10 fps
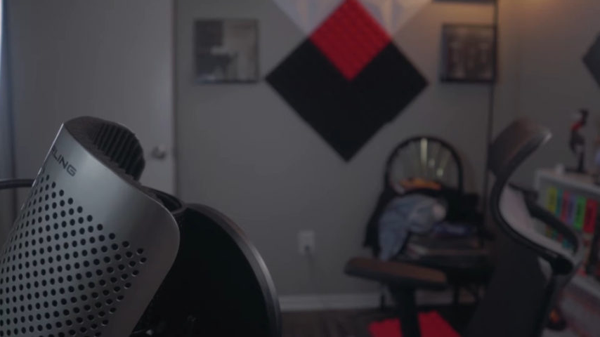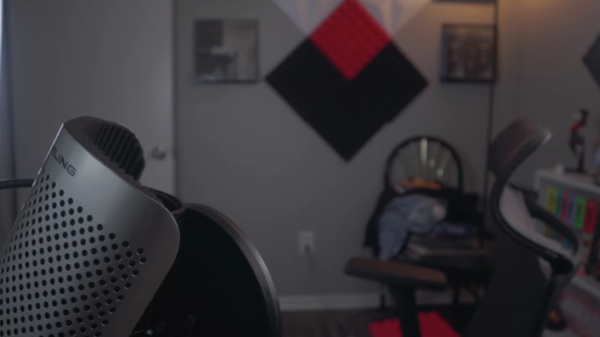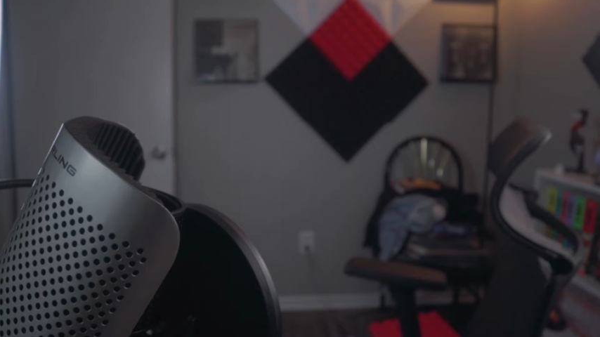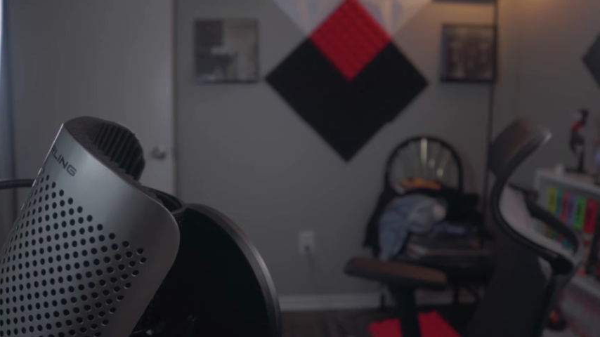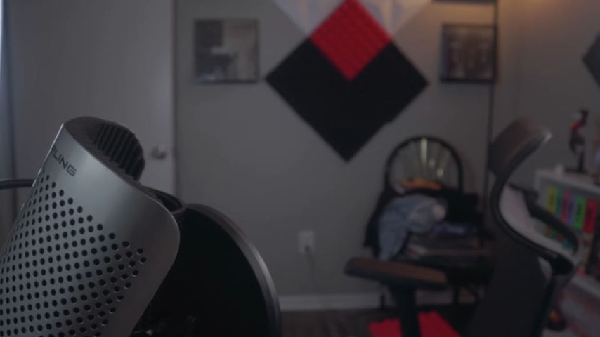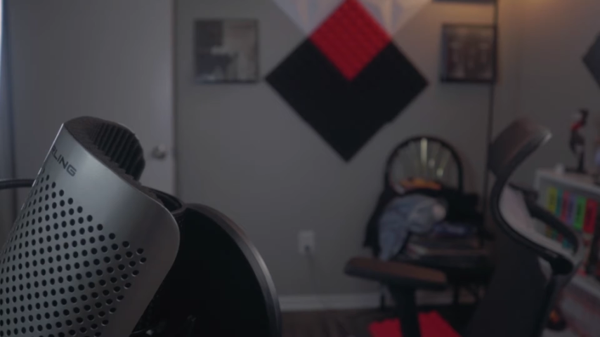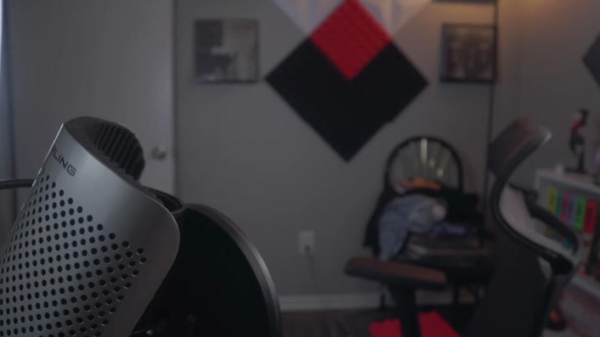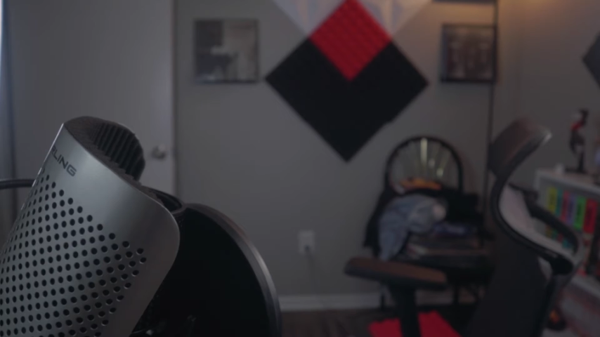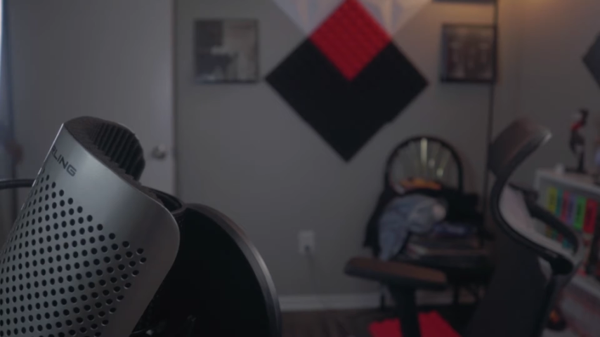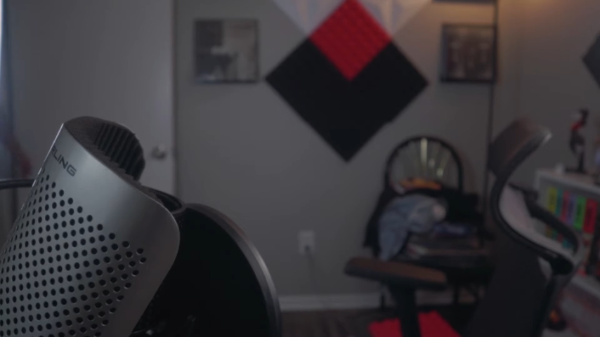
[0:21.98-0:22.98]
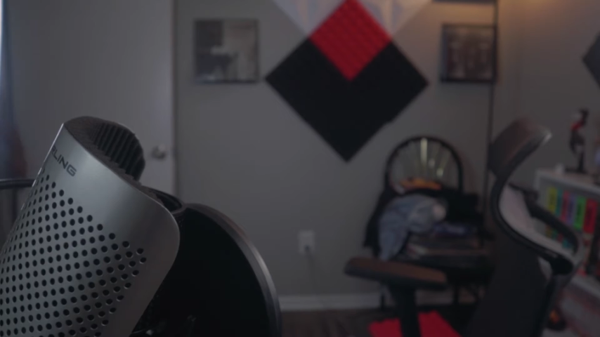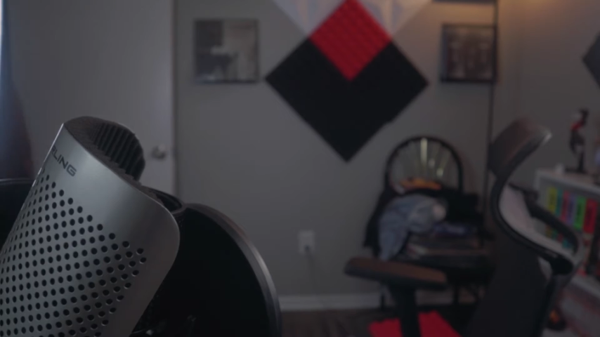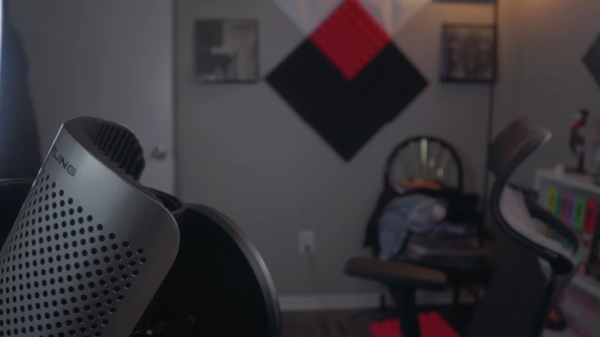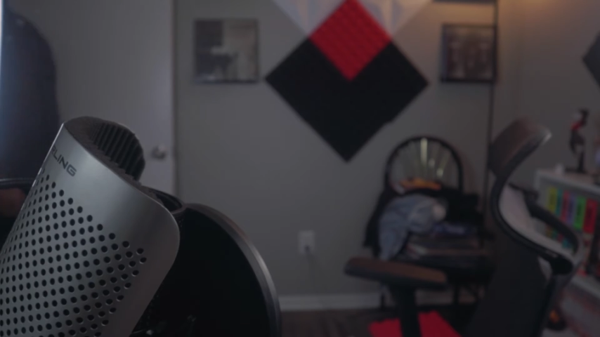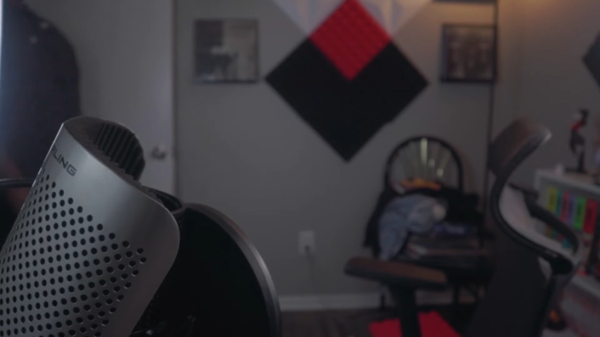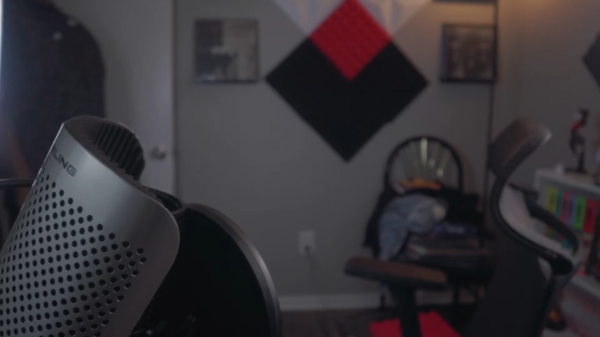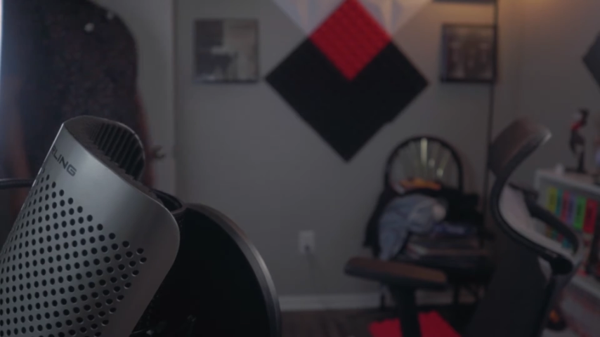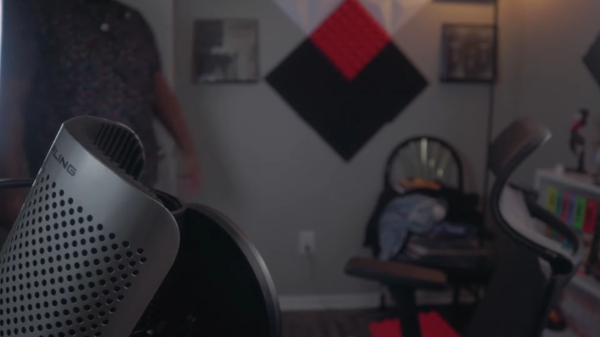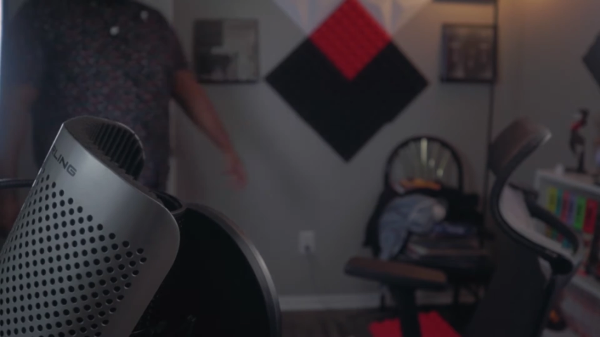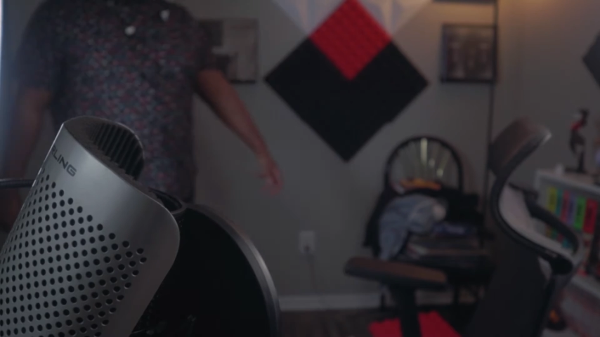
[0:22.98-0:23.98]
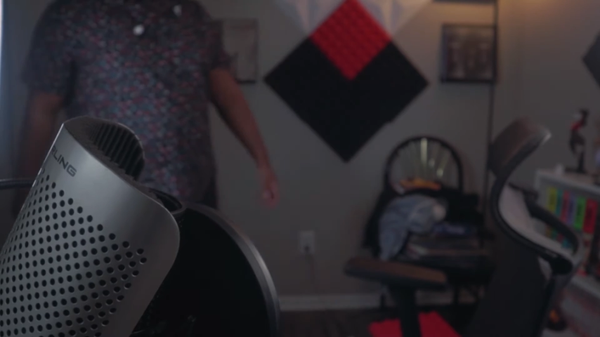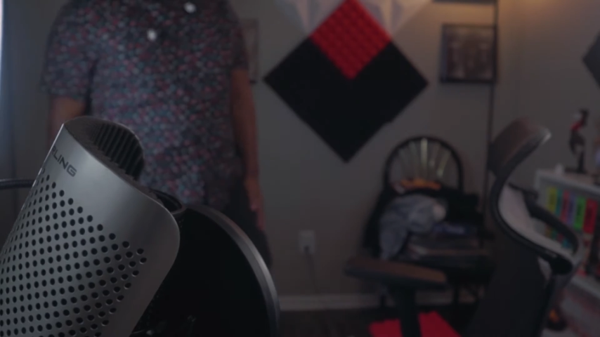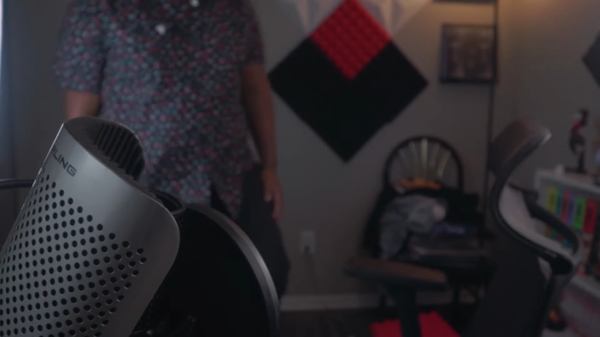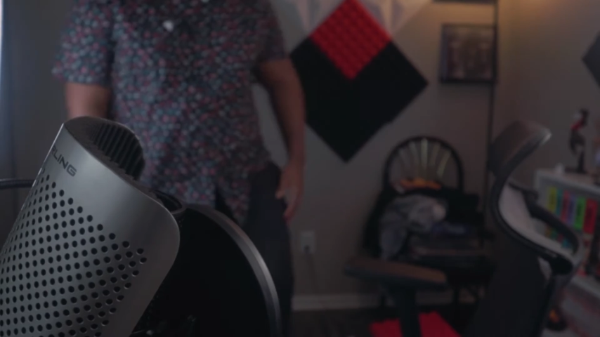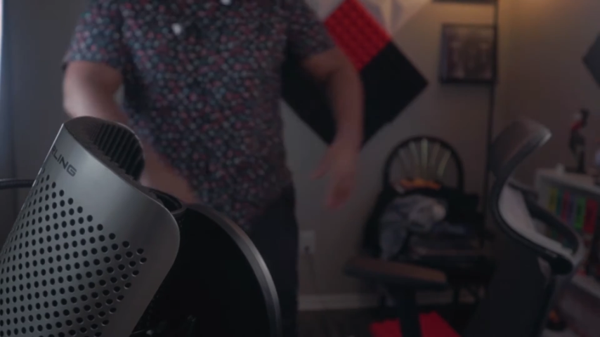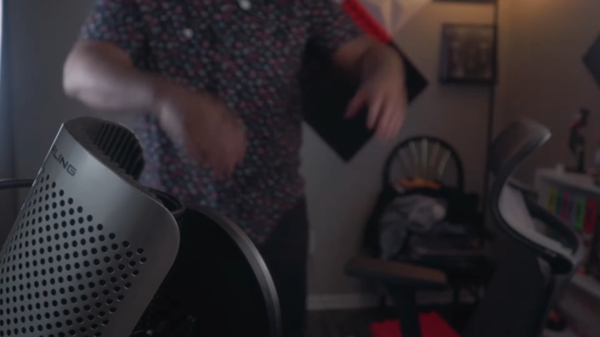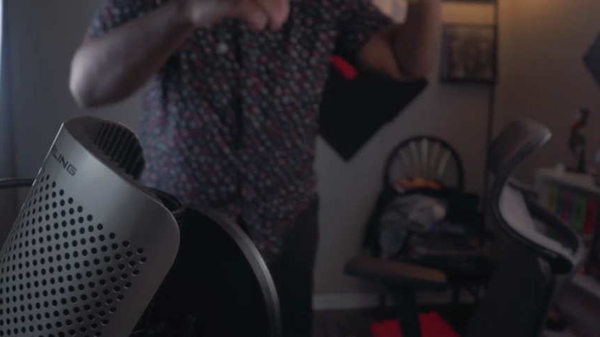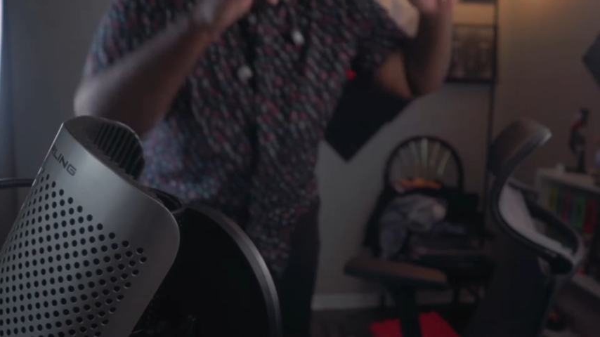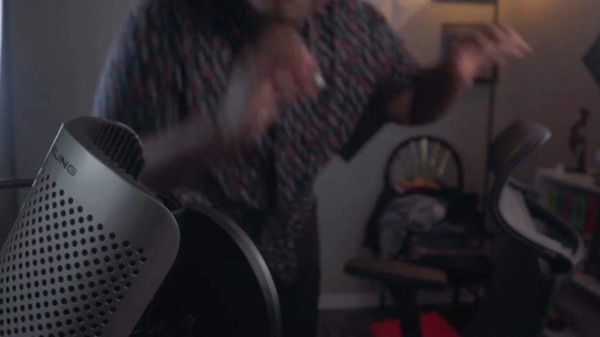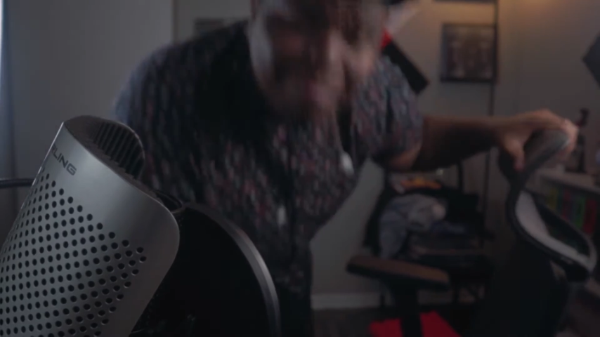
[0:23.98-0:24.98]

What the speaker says: (no speaker visible)